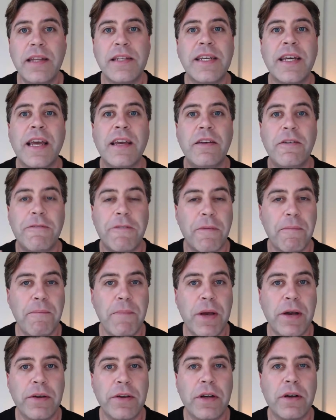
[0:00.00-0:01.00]
to get you
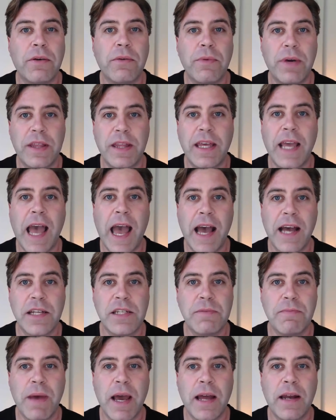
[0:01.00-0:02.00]
familiar with the
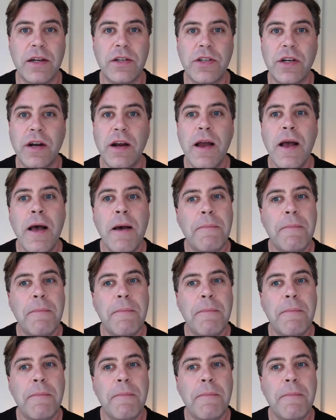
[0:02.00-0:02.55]
Ads Manager.